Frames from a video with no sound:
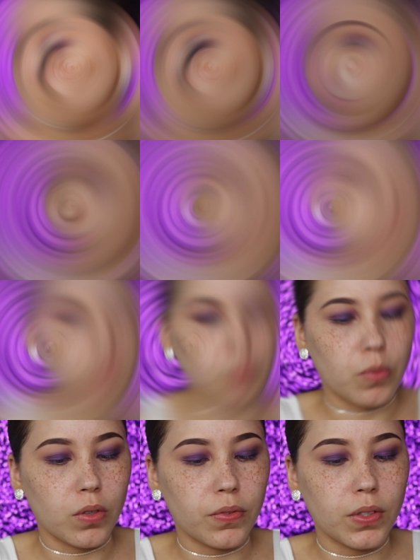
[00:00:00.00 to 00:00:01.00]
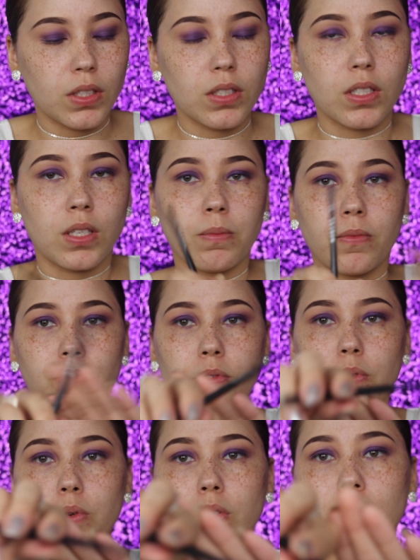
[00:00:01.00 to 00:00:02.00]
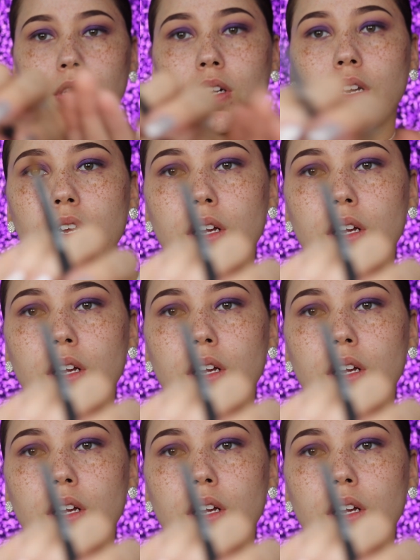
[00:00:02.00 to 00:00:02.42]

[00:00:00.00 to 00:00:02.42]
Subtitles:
This is Morphe's M4